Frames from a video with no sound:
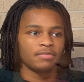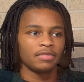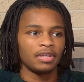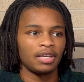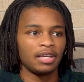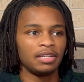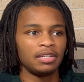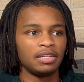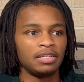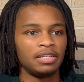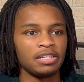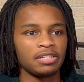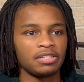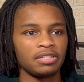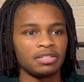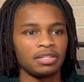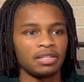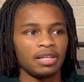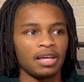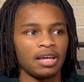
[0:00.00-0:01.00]
In addition
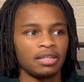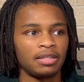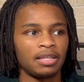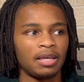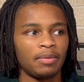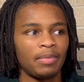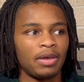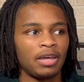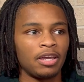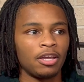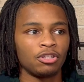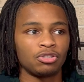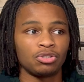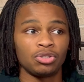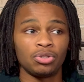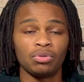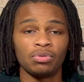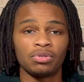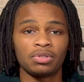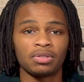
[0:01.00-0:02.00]
to that, they may
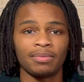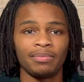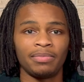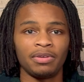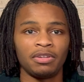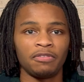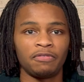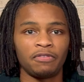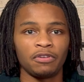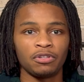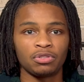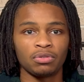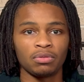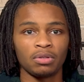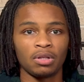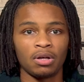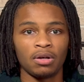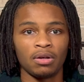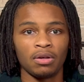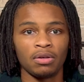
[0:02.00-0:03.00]
introduce some beneficial
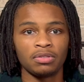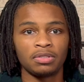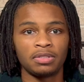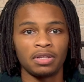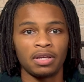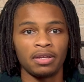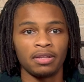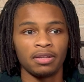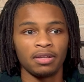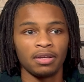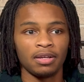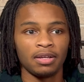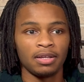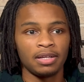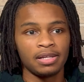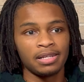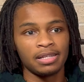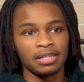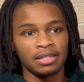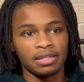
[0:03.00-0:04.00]
laws that
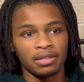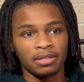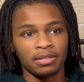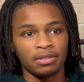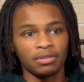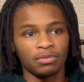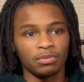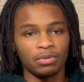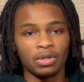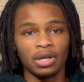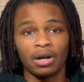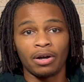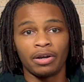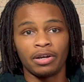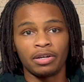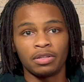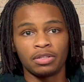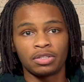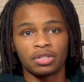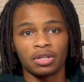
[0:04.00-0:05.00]
we all hear
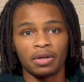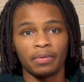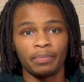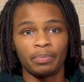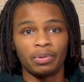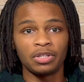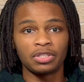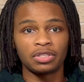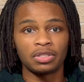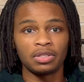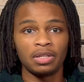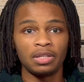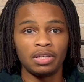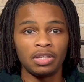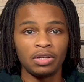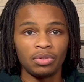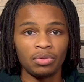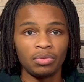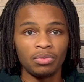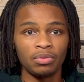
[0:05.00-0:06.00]
the term pushing the
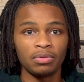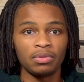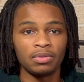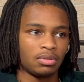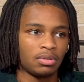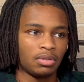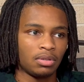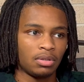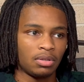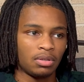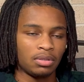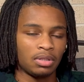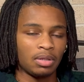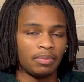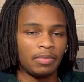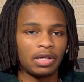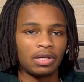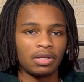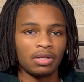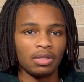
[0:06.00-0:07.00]
needle, that
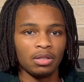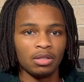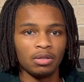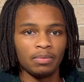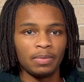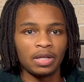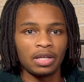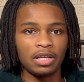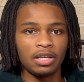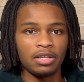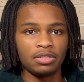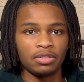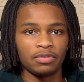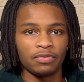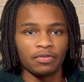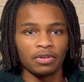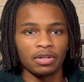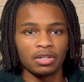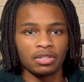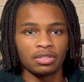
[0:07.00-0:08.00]
make it a little bit easy
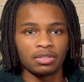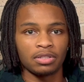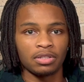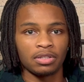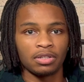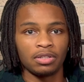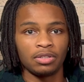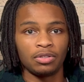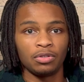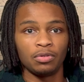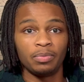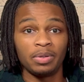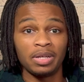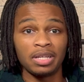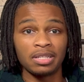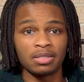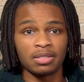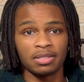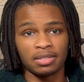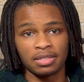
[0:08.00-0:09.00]
for us to do
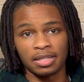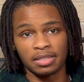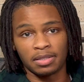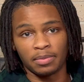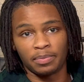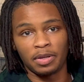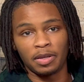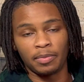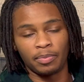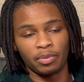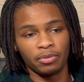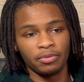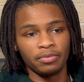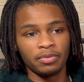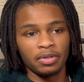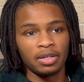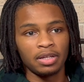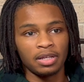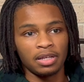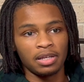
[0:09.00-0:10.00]
business as a people.
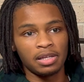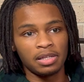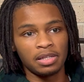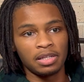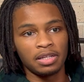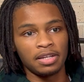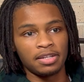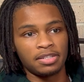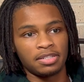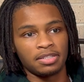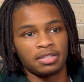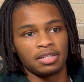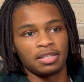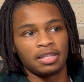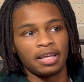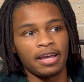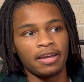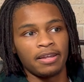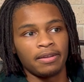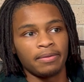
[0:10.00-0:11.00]
In addition to
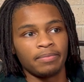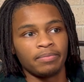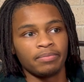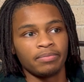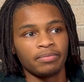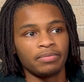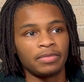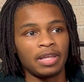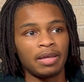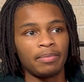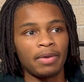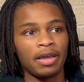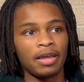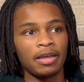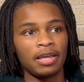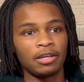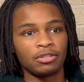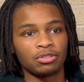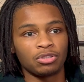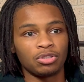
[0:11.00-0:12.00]
that, they may
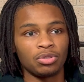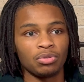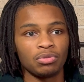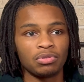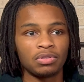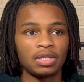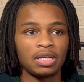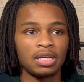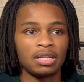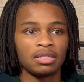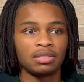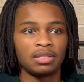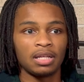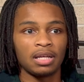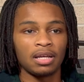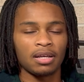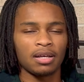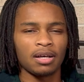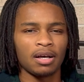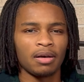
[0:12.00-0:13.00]
introduce things
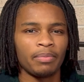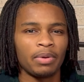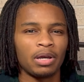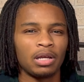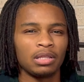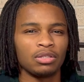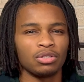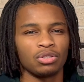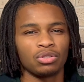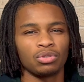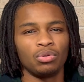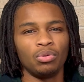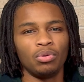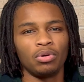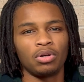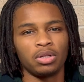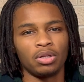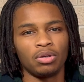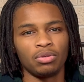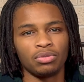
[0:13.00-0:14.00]
that combat the school
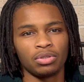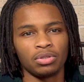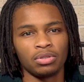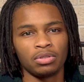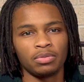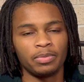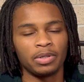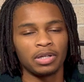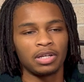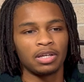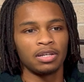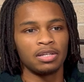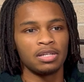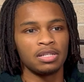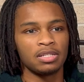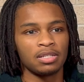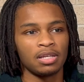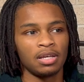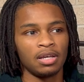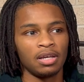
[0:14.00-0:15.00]
closures,
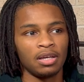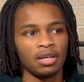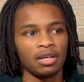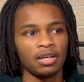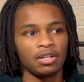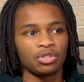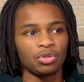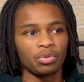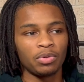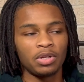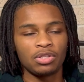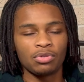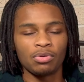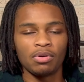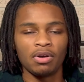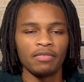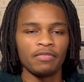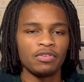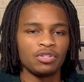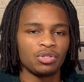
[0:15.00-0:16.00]
because in
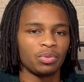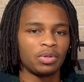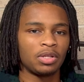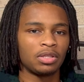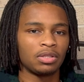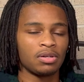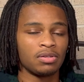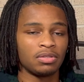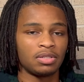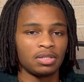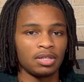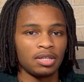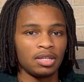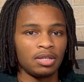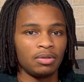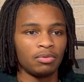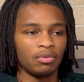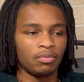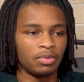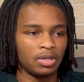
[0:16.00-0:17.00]
2012 and
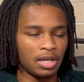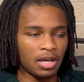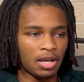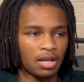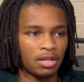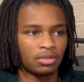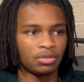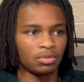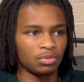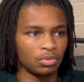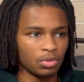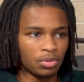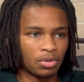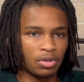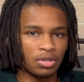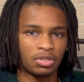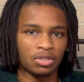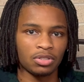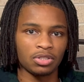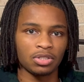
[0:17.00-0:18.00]
2013, when we had the
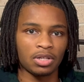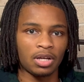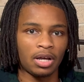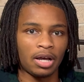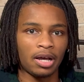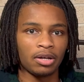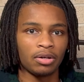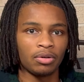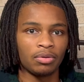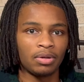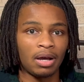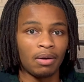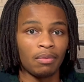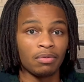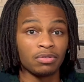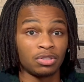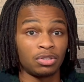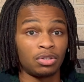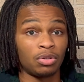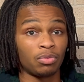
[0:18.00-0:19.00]
wars in Chicago, that
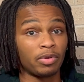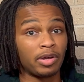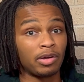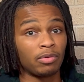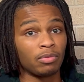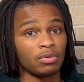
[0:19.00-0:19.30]
was a direct